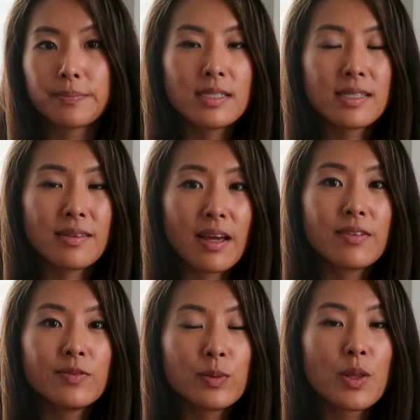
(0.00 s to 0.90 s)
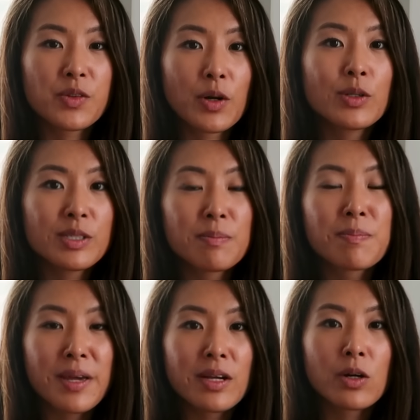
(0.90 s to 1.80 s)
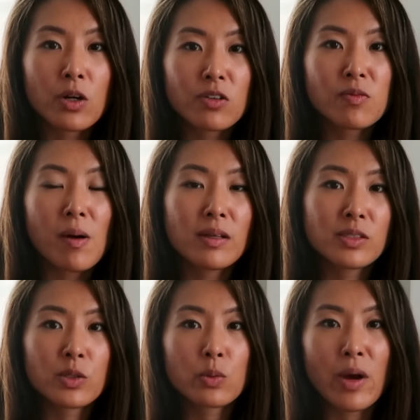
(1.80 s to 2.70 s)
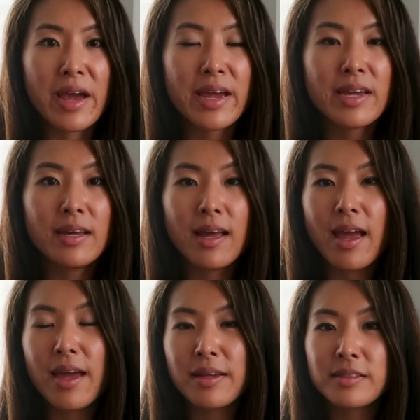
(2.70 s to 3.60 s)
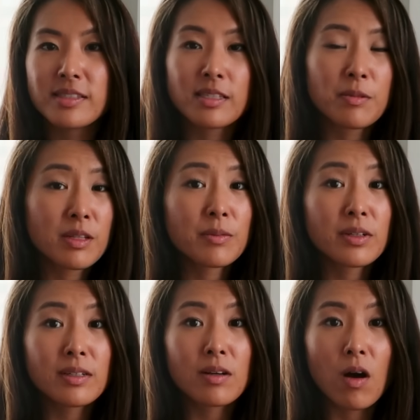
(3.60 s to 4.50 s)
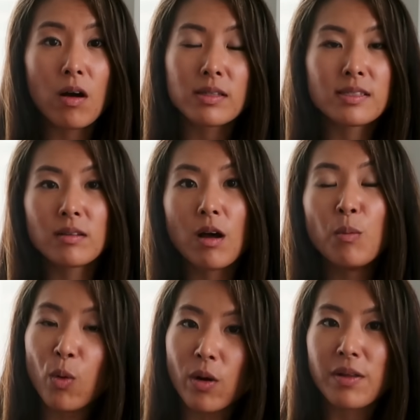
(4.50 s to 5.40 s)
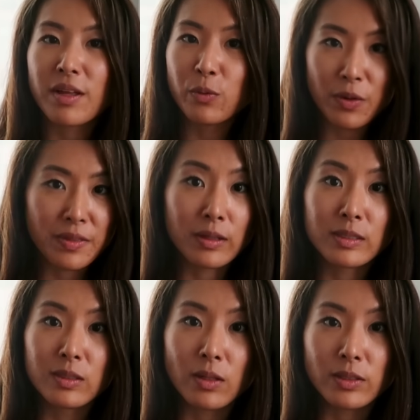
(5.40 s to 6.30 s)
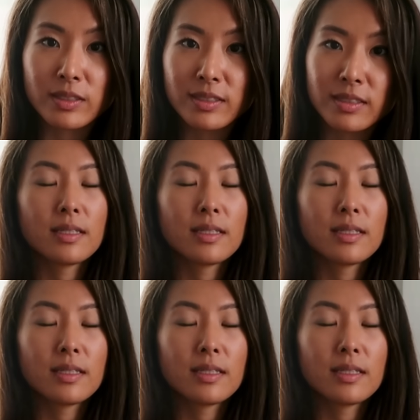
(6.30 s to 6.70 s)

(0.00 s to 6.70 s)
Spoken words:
Because life will throw some big curveballs your way, and some of them are gonna cost a lot more than $1,000.